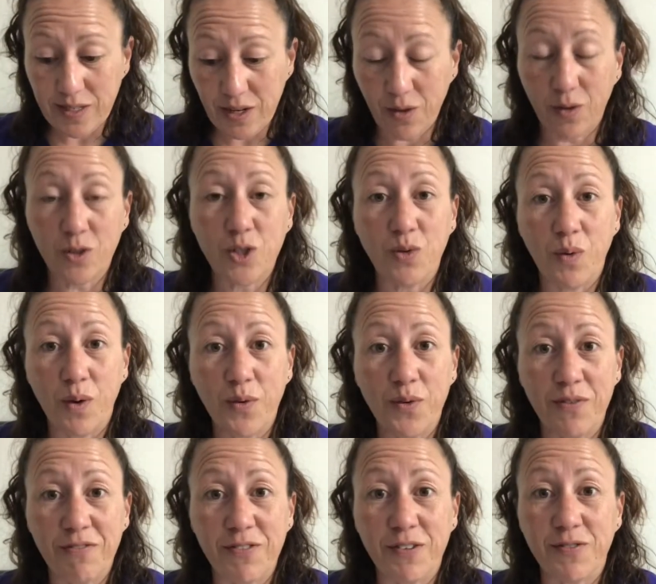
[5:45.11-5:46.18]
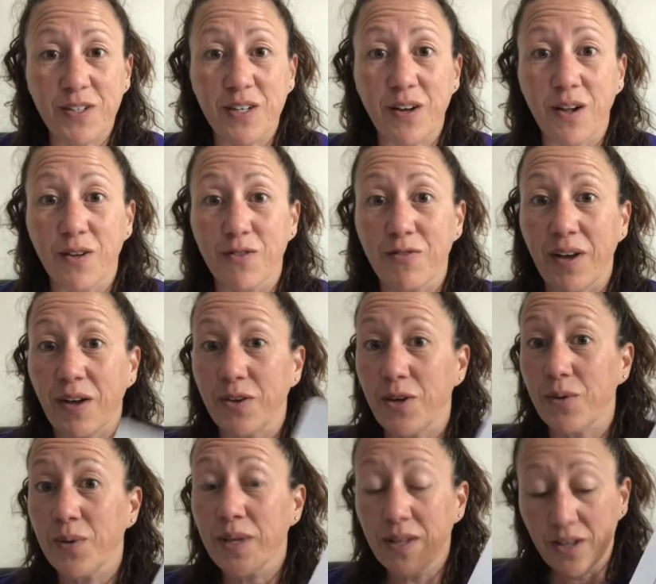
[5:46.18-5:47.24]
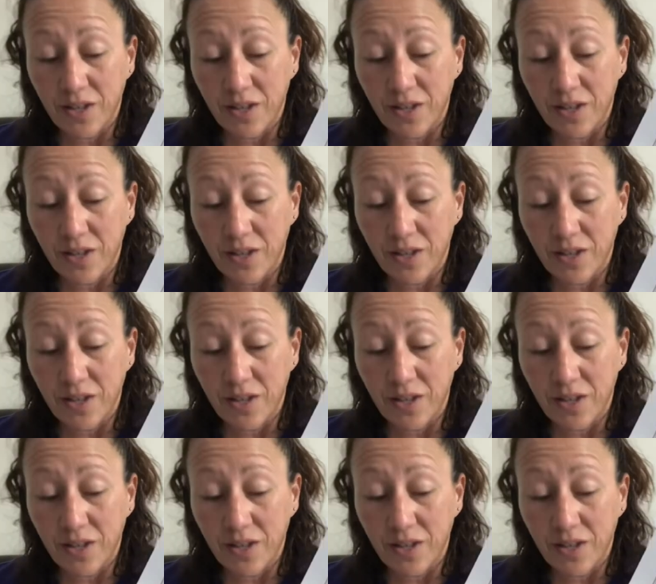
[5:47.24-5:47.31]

deal, $250 value.